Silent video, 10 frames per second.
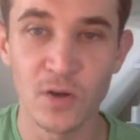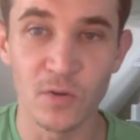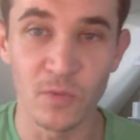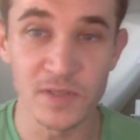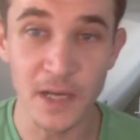
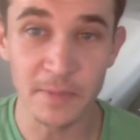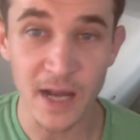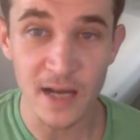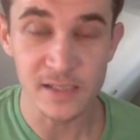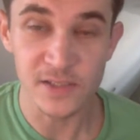What's up,
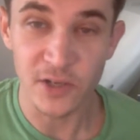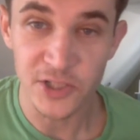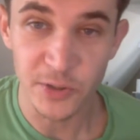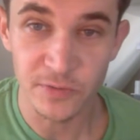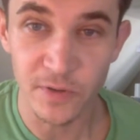guys? It's
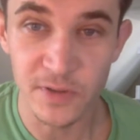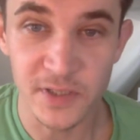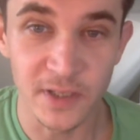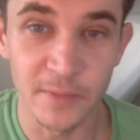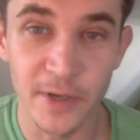RJ with Road
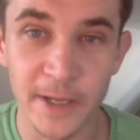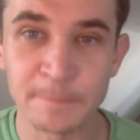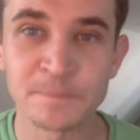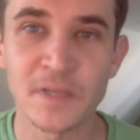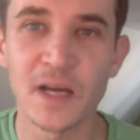to Liberty.